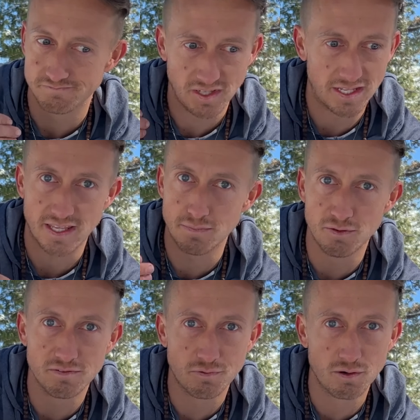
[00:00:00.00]
and keep
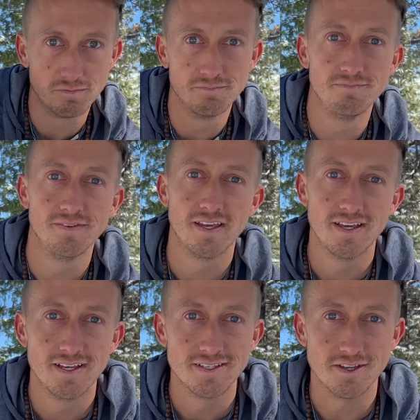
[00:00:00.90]
moving forward.
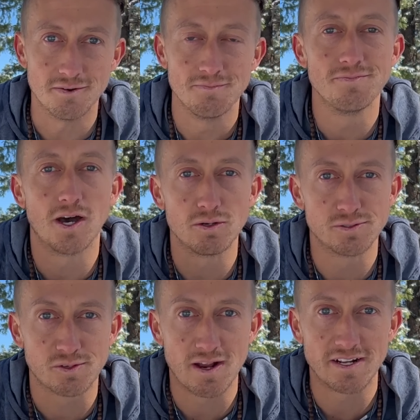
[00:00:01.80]
So, always
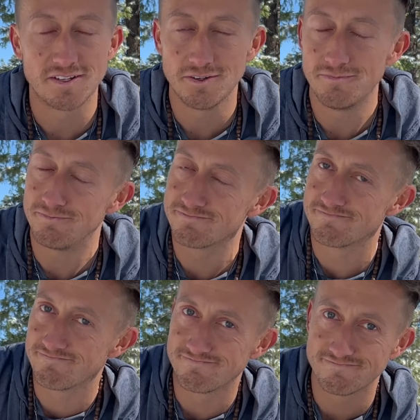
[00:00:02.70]
with gratitude.
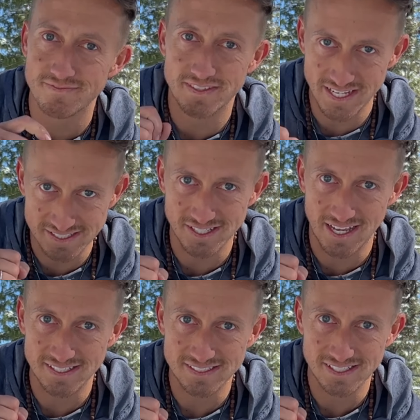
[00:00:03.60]
Thanks you
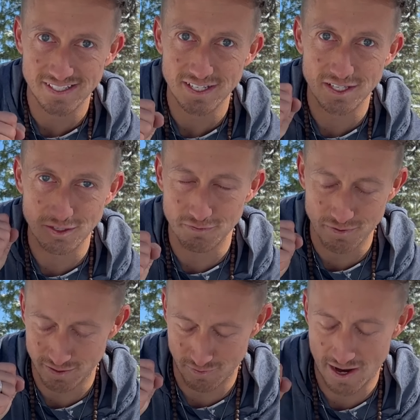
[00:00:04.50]
guys. You
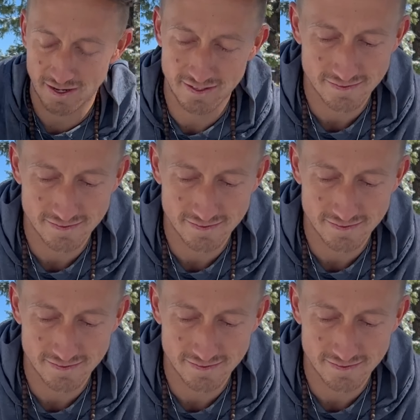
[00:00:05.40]
freaking rock.